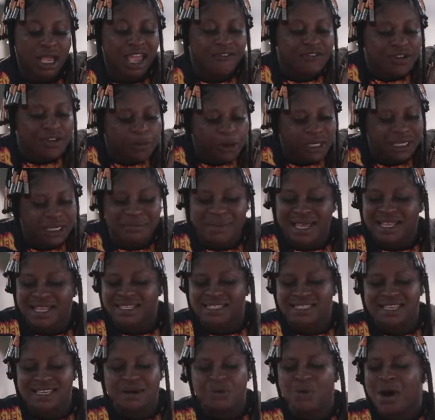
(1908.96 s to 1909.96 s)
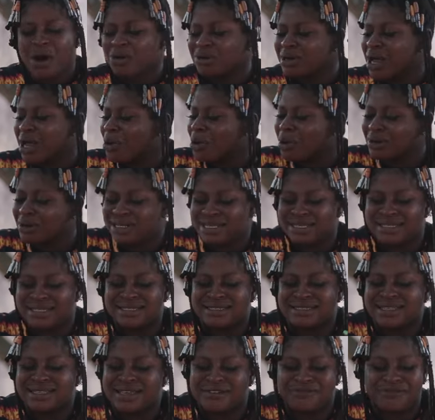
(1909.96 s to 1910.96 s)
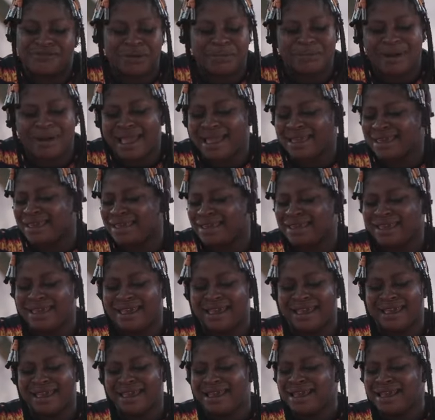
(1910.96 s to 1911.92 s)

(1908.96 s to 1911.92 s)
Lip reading: Everybody maintain. Why wanna come they sing for my ear?